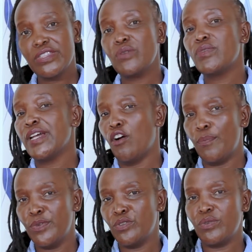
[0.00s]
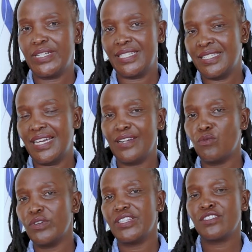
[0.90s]
They will help you to understand
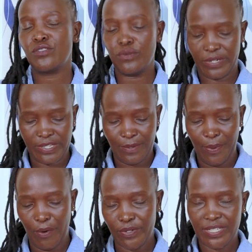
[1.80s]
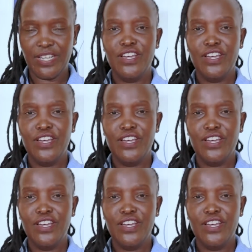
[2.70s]
what the story is about,